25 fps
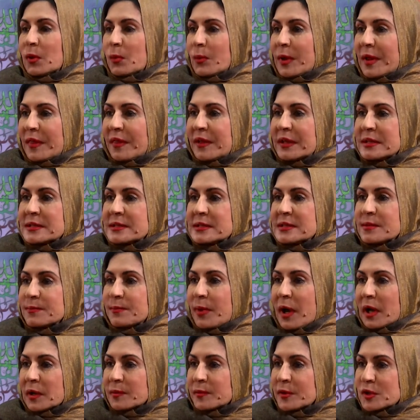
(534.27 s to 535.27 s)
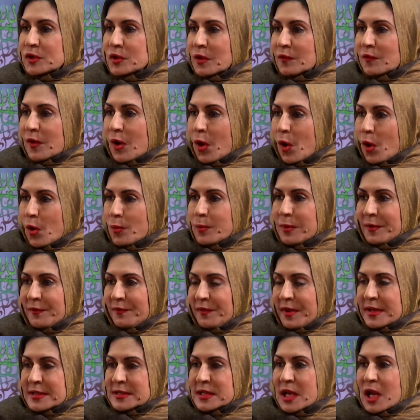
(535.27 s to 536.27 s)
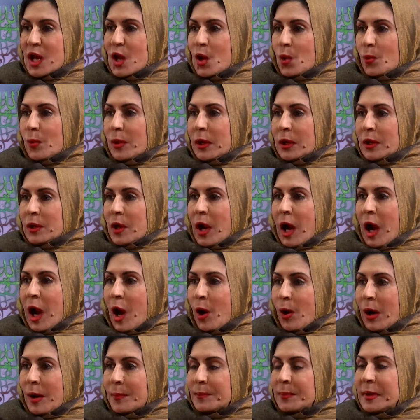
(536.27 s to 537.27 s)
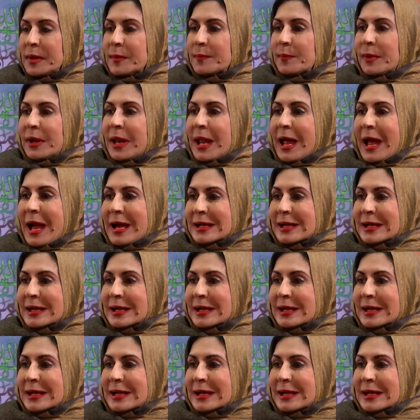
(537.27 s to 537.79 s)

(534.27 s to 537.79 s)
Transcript: whether it's department of home affairs you know how are people yes.